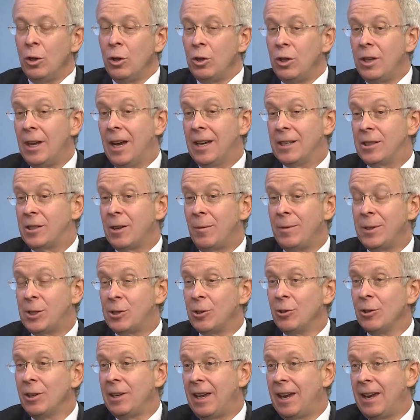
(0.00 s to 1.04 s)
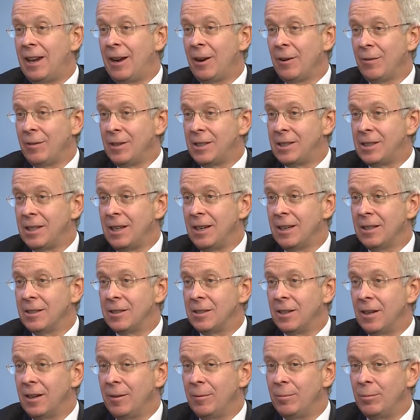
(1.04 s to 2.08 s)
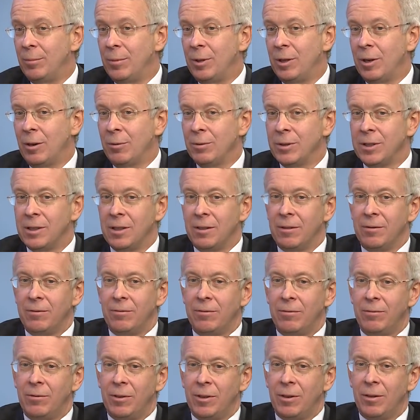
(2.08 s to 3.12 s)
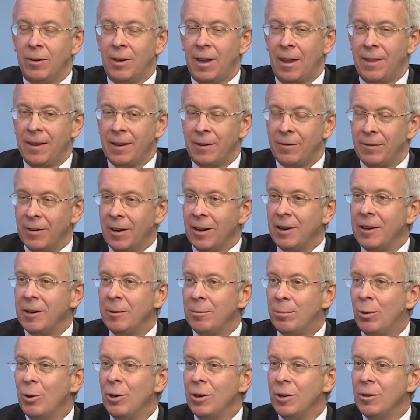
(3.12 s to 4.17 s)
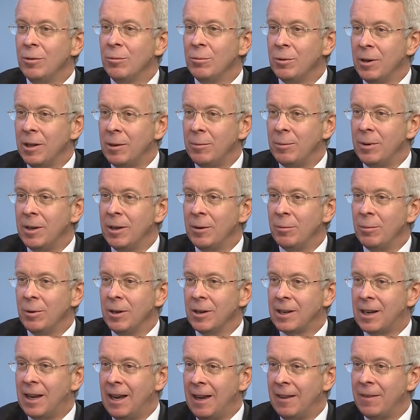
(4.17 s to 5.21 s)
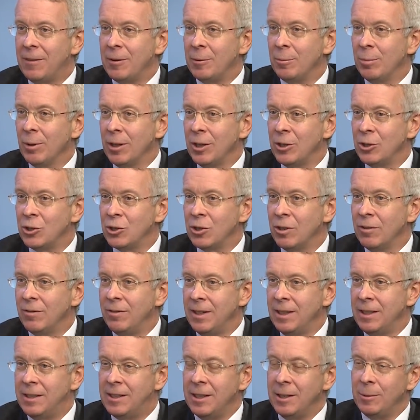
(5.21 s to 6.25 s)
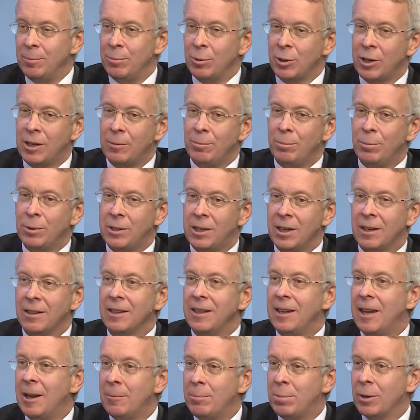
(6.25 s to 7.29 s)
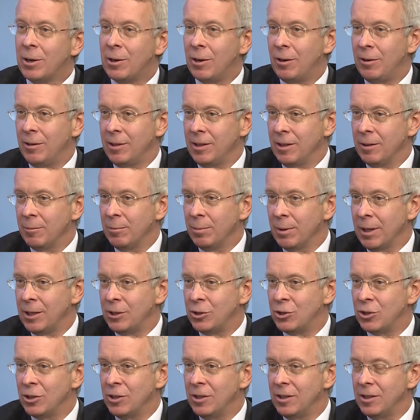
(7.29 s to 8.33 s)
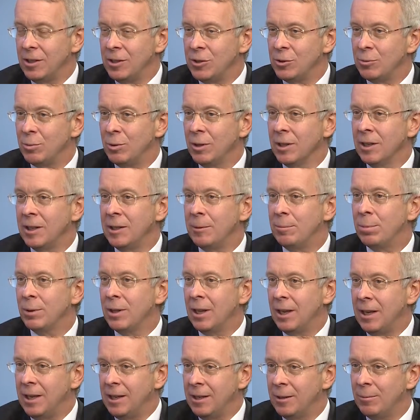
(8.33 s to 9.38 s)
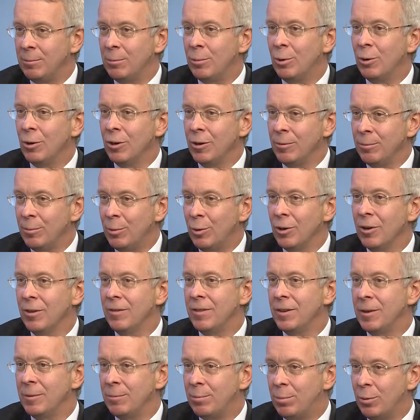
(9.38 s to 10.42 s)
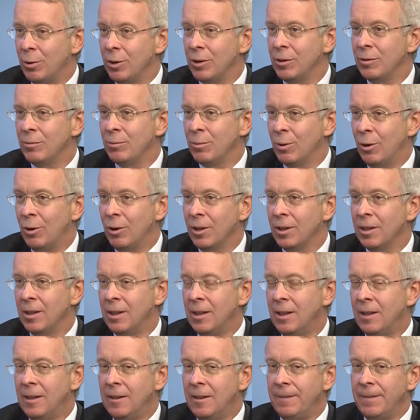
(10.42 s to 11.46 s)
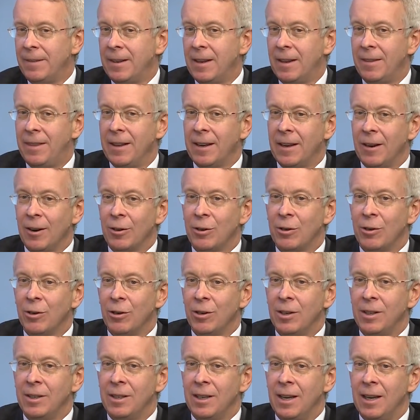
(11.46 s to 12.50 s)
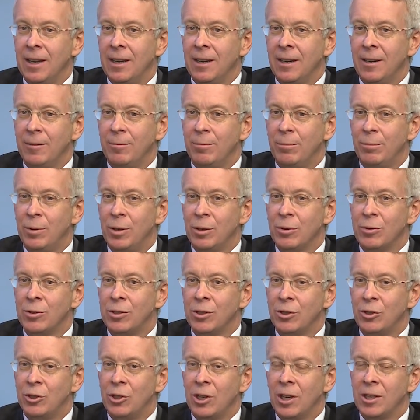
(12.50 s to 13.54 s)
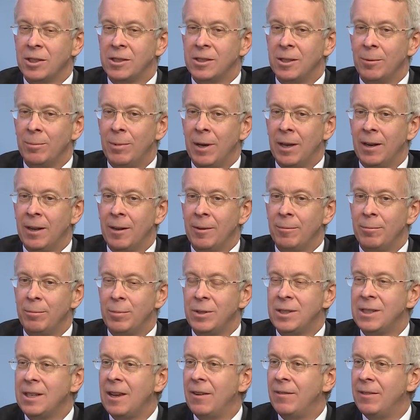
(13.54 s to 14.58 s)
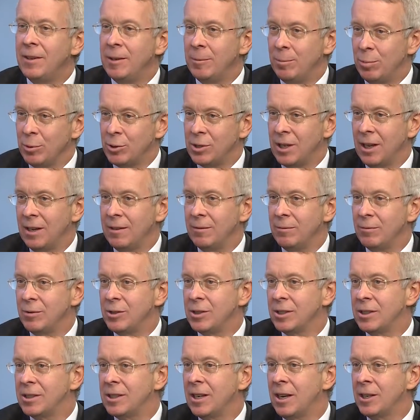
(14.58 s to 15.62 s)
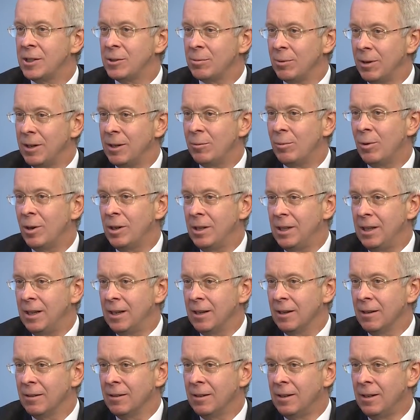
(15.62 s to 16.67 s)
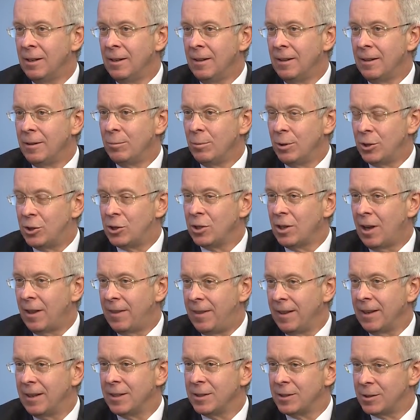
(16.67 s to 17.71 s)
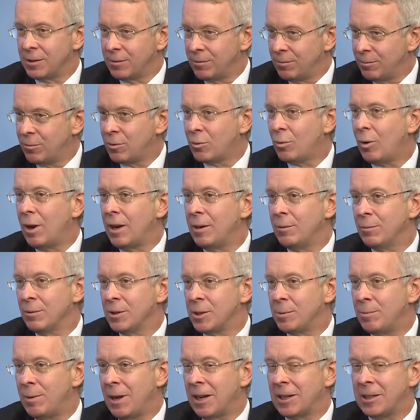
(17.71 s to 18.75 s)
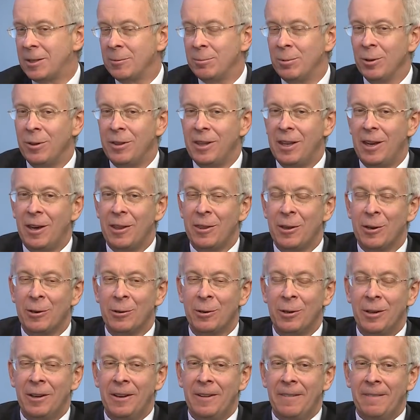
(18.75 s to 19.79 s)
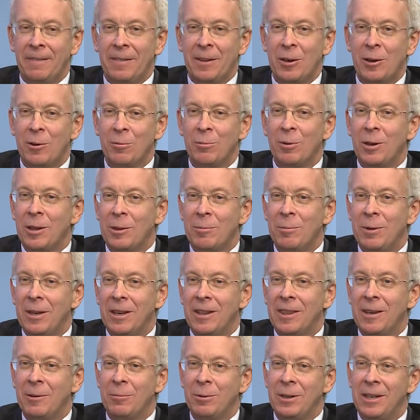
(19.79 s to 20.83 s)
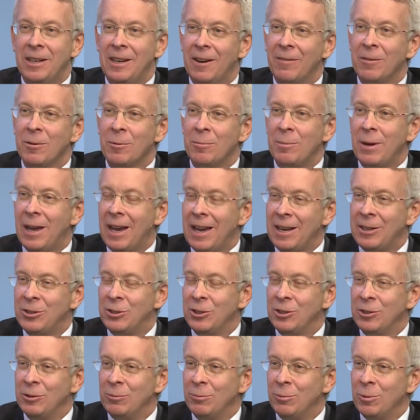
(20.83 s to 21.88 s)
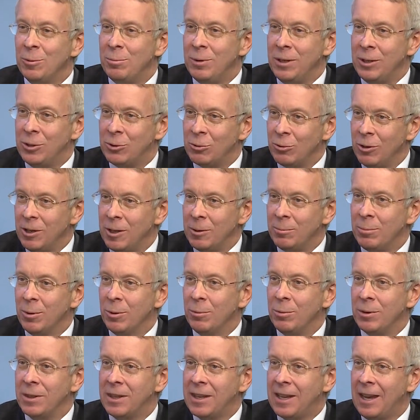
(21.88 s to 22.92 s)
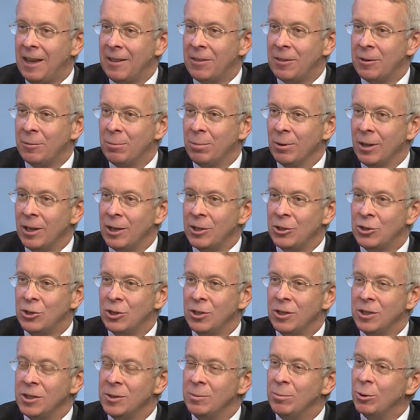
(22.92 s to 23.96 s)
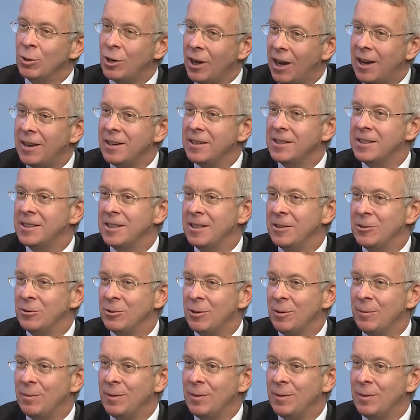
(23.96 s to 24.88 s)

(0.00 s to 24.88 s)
Yes, I mean, certainly ARVC is I think, very important arrhythmia where catheter ablation of VT, particularly epicardial ablation, is really playing a more and more of an important role. I think our current data, you know, suggests about a 70% success rate at 1 year, which I think is quite respectable. The other arrhythmia that we never imagined would be treatable with catheter ablation is Brugada syndrome.